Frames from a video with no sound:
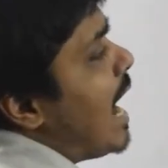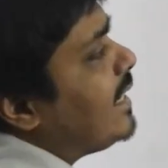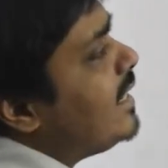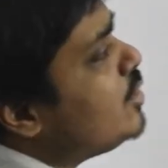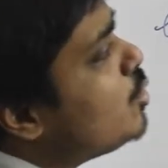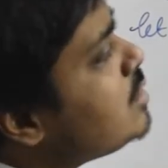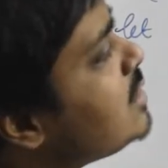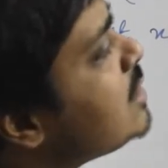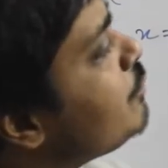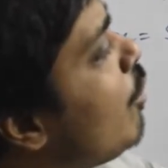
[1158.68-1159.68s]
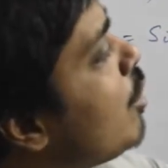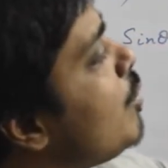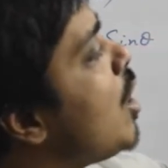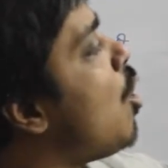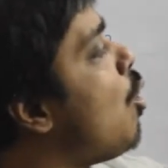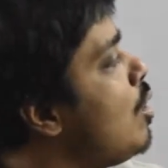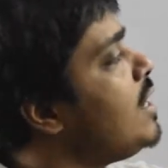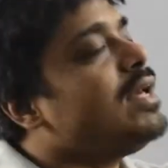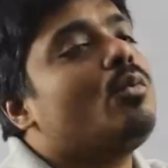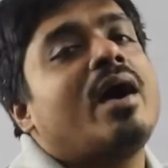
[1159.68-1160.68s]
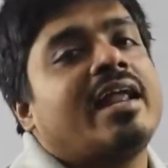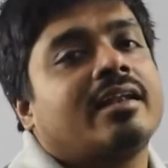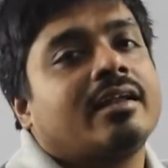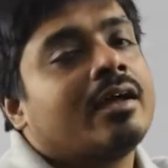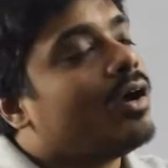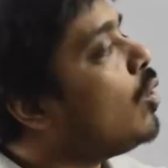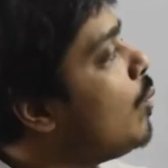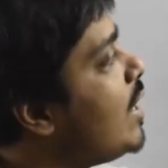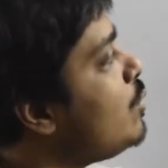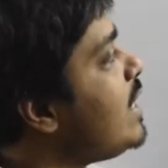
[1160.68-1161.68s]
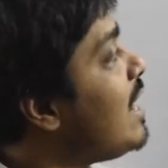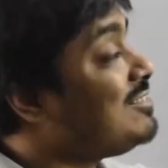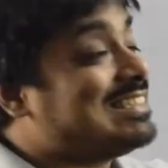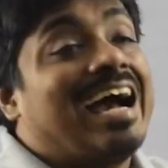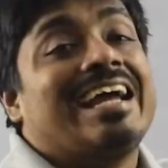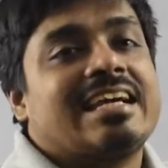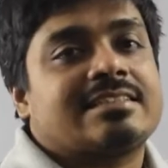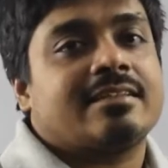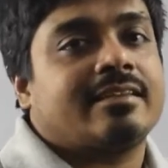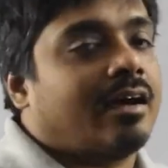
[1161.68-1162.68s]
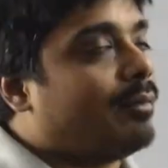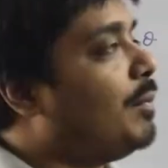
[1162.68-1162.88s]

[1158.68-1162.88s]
I can use this formula only when we have sine x in there.